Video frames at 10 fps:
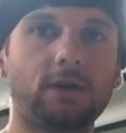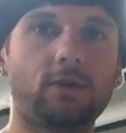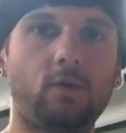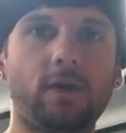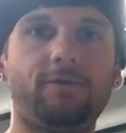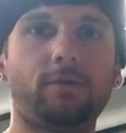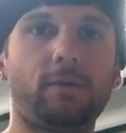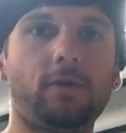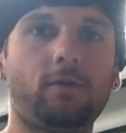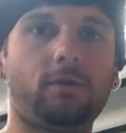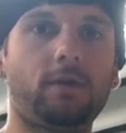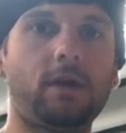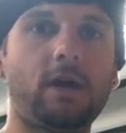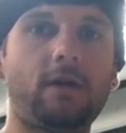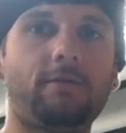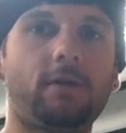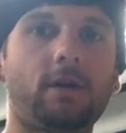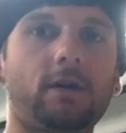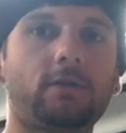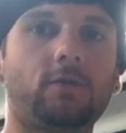cut away from you. Never
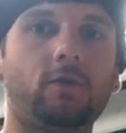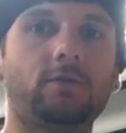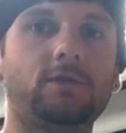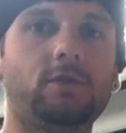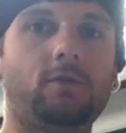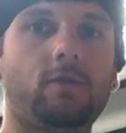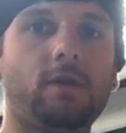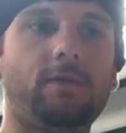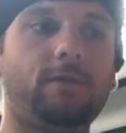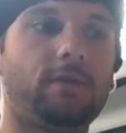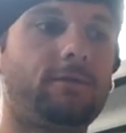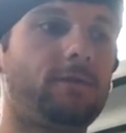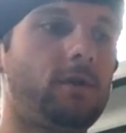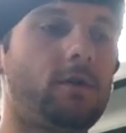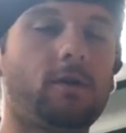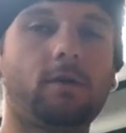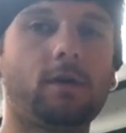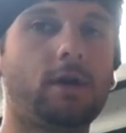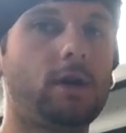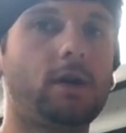cut towards you, even if
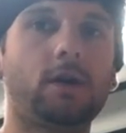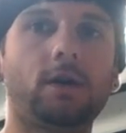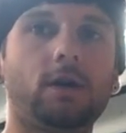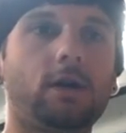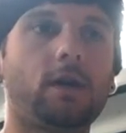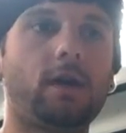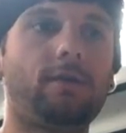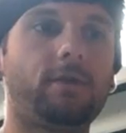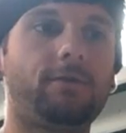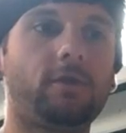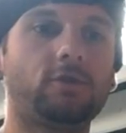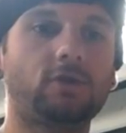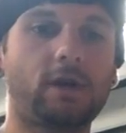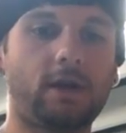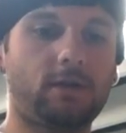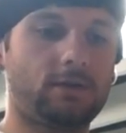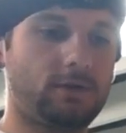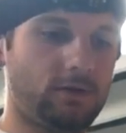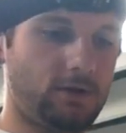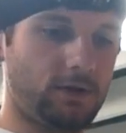you're trying
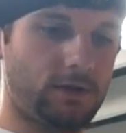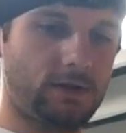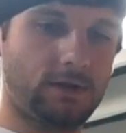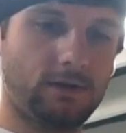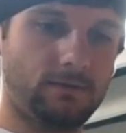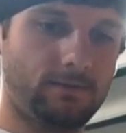to just,